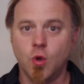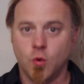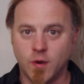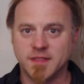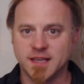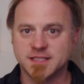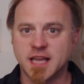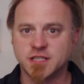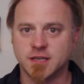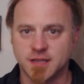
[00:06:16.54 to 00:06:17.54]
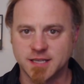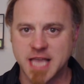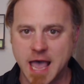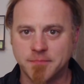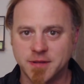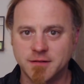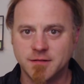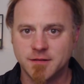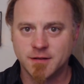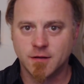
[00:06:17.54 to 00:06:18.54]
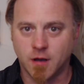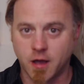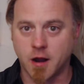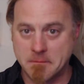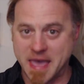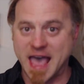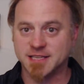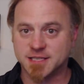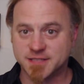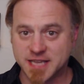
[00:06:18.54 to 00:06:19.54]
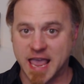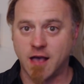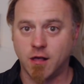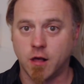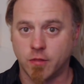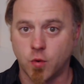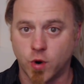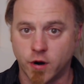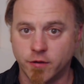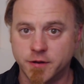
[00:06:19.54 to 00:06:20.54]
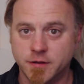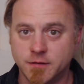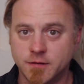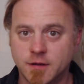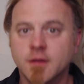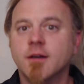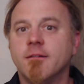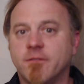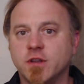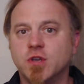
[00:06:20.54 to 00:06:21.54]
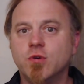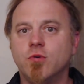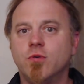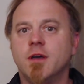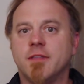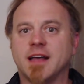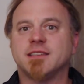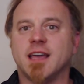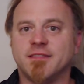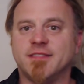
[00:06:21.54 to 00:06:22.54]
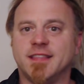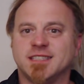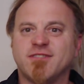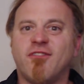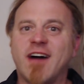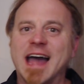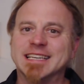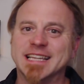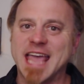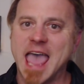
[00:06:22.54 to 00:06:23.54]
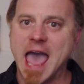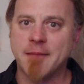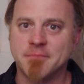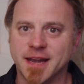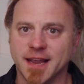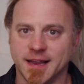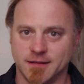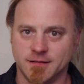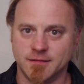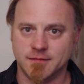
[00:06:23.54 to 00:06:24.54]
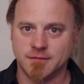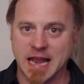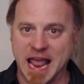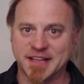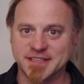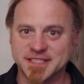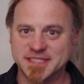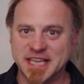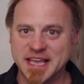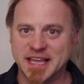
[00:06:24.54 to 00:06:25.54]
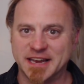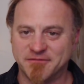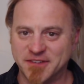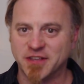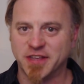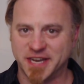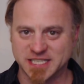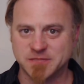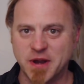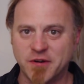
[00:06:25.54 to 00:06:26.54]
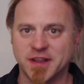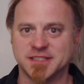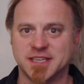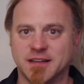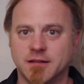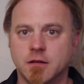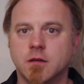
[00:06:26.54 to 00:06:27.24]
when the ascension does happen on a mass scale on the world, for you, that's like it's finally happening, and I can see it and feel it and experience it